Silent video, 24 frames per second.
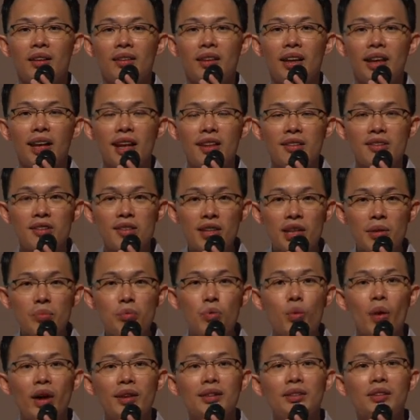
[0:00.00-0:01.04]
they can
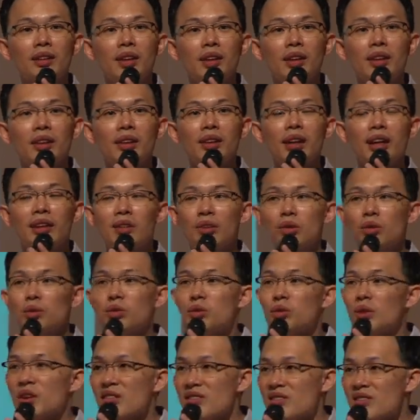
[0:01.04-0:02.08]
skip 1 year and go
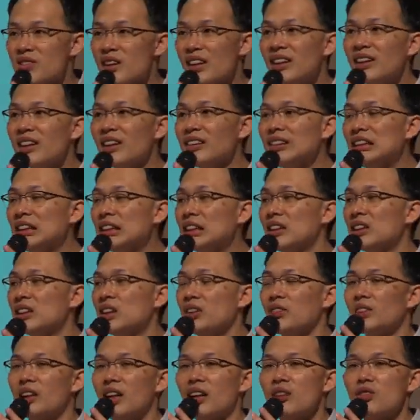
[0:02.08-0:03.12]
to the second year
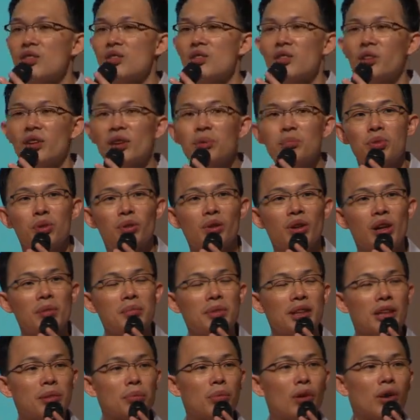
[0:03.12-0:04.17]
of the engineering
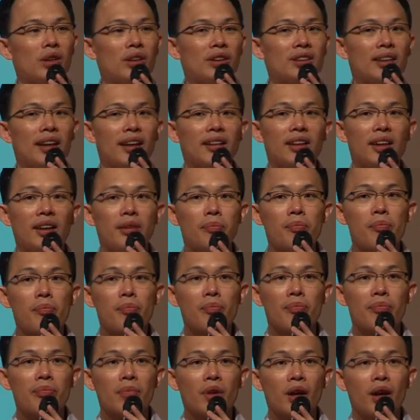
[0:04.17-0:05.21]
program in a polytechnic.
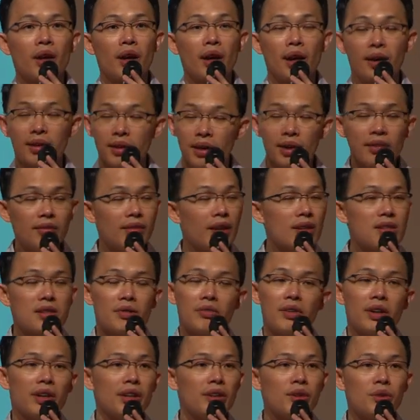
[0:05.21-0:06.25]
And again, that's
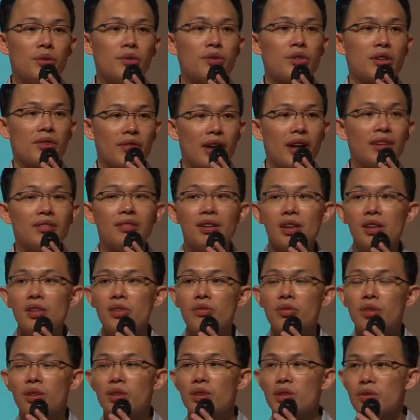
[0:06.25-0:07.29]
a very huge
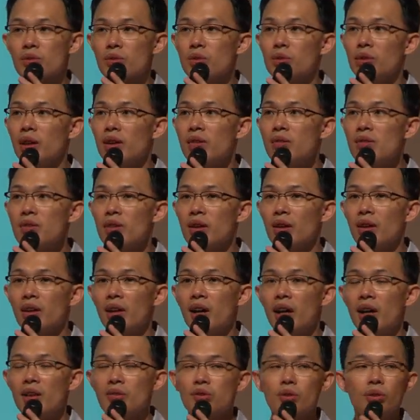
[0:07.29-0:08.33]
advantage for the students.
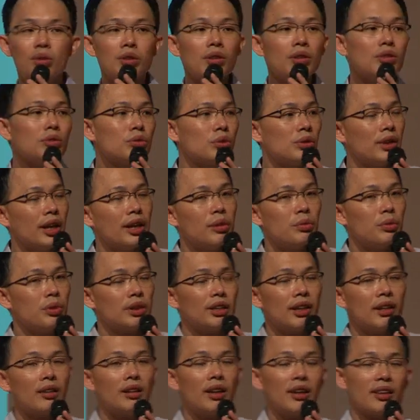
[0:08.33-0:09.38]
And so now today we
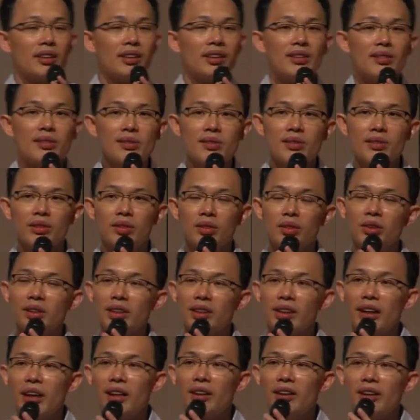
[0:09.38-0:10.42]
tell our kids, in
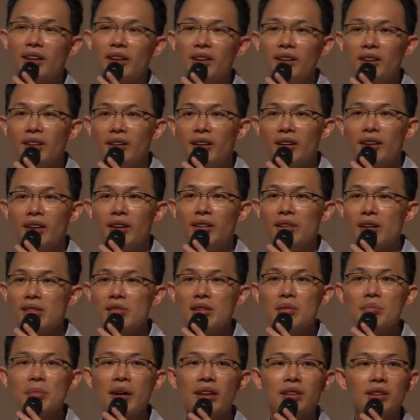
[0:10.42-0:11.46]
the NA, it
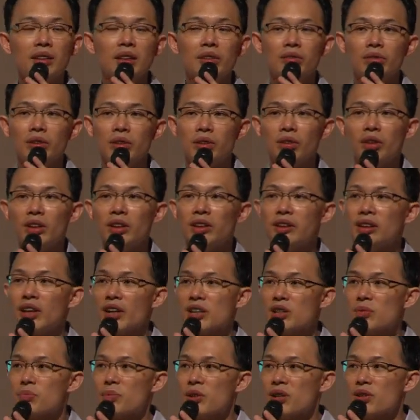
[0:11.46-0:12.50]
doesn't matter if you're not in the
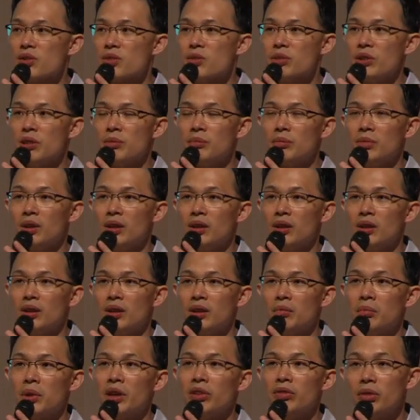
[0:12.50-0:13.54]
express stream,
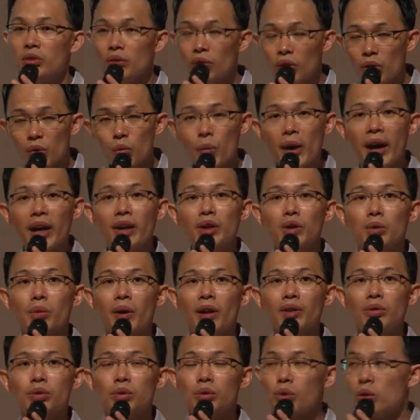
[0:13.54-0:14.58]
but if you know where you
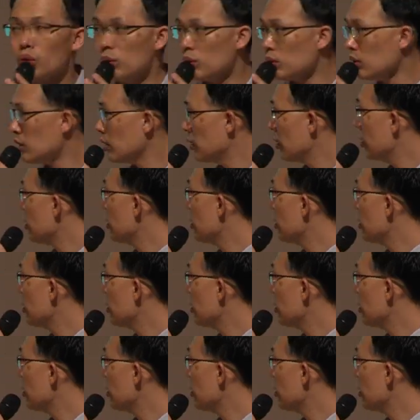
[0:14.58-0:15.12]
want to go,